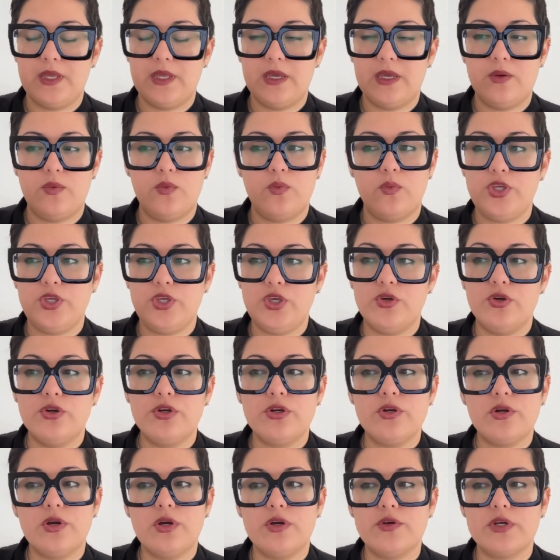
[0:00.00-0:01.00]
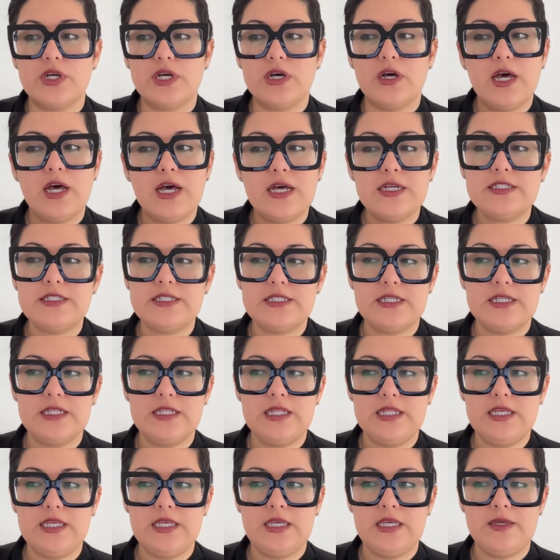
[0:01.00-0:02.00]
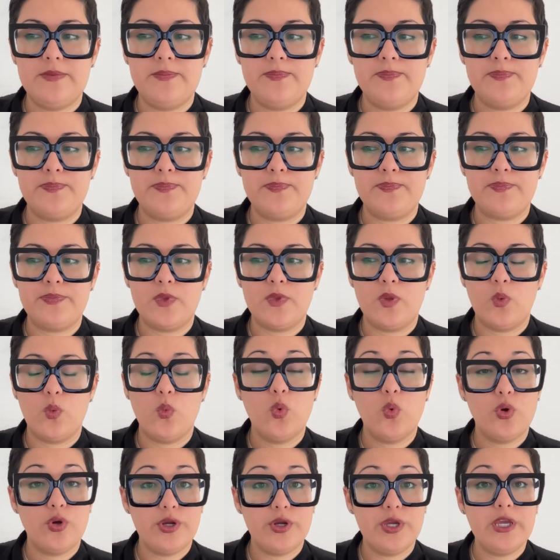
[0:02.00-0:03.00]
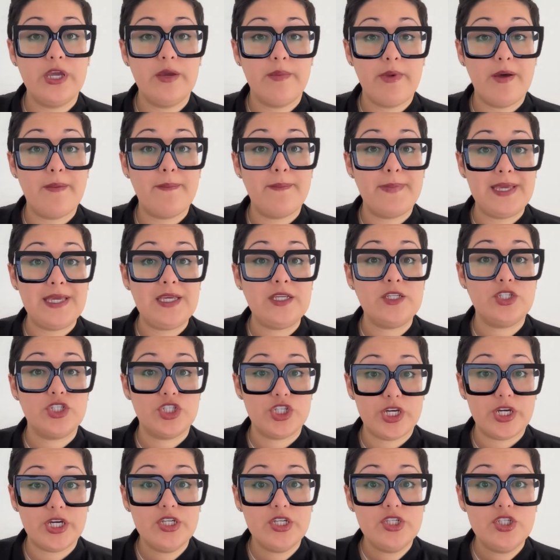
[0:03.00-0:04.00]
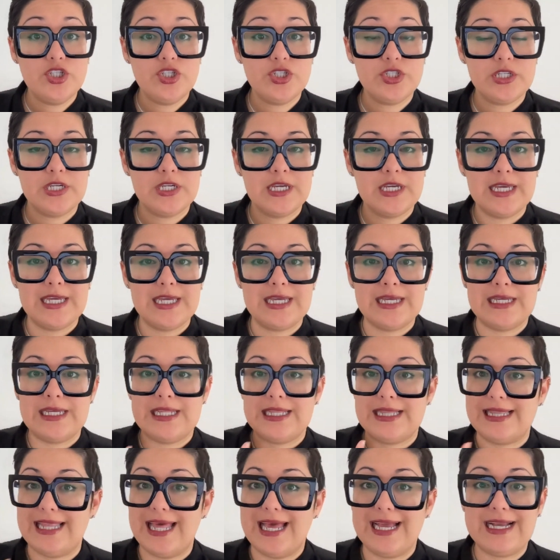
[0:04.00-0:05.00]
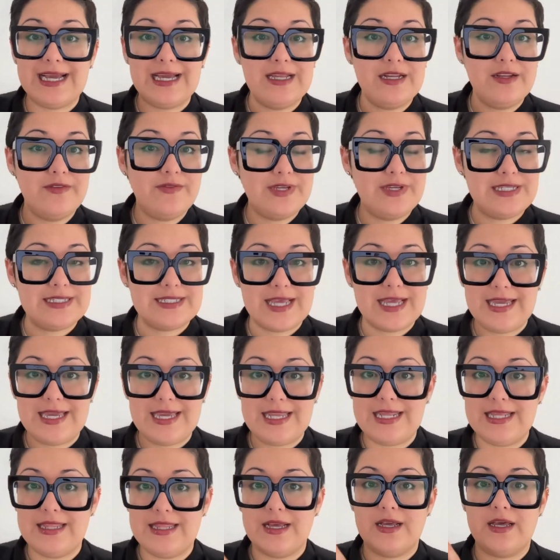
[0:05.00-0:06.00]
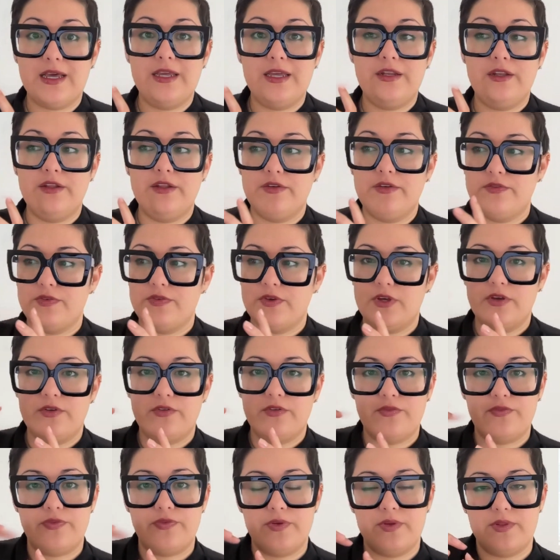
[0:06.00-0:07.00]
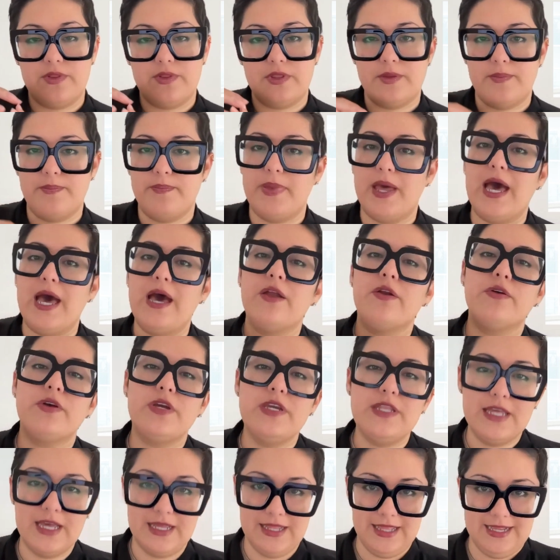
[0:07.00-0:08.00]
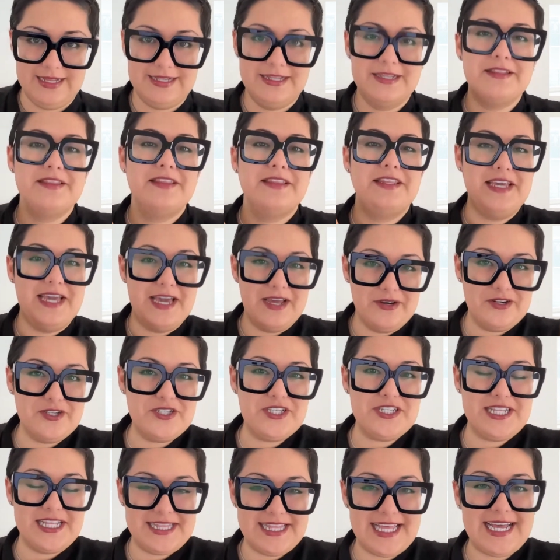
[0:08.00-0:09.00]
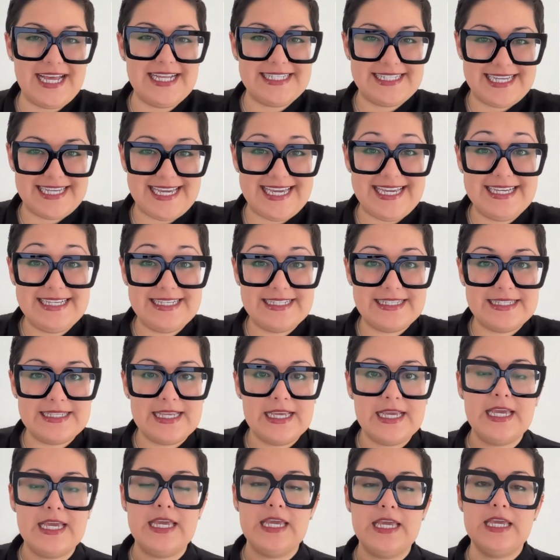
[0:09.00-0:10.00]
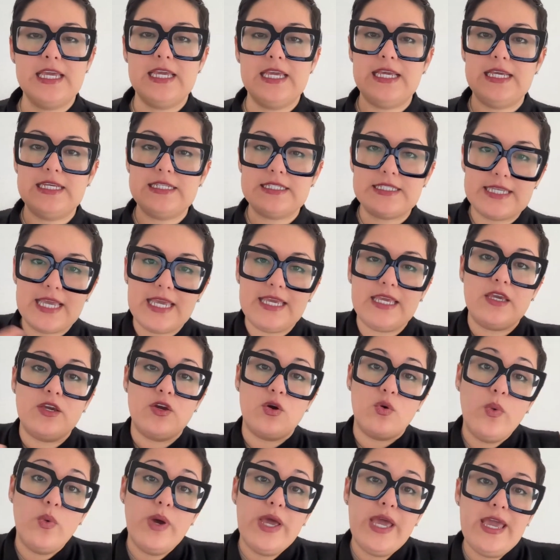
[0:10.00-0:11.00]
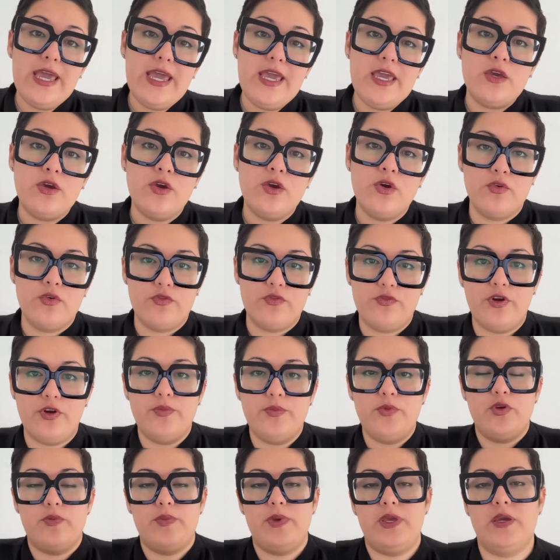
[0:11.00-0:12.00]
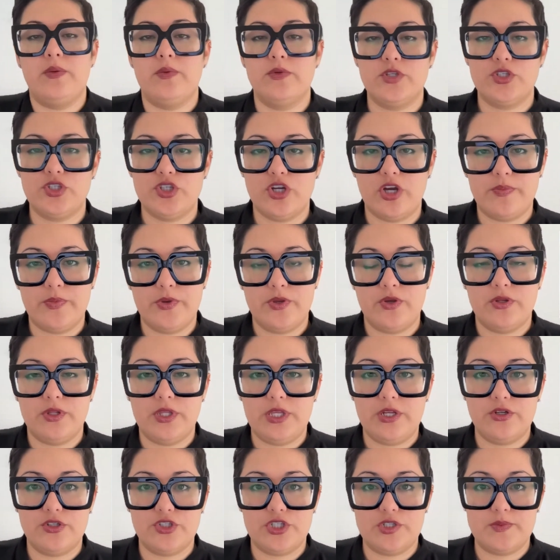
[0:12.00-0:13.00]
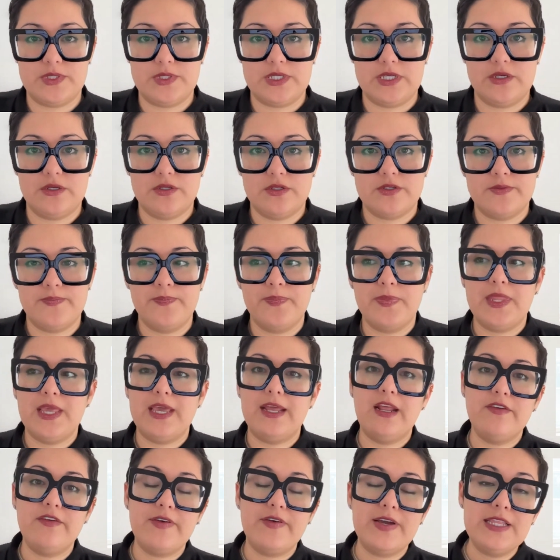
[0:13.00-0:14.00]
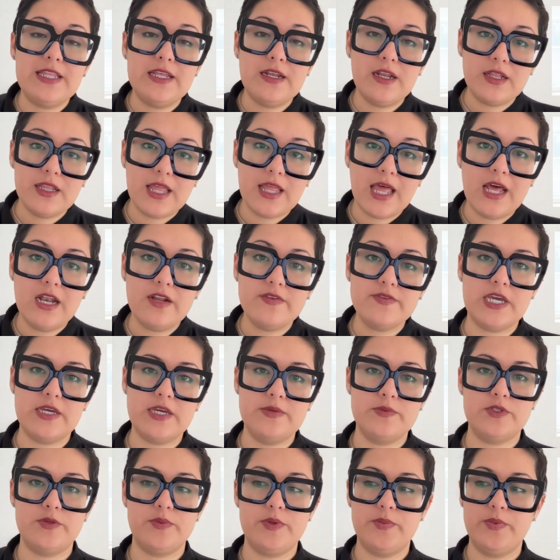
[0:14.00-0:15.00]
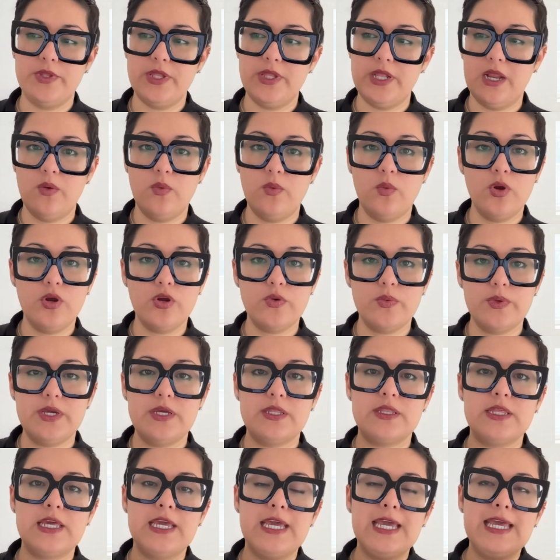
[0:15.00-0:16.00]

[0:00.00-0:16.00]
when you're constantly worrying about being judged, that kind of anxiety, that kind of the battery, the energy that takes is taking away from you being able to sharpen your leadership skills. And I find that a lot of times the people that I work with,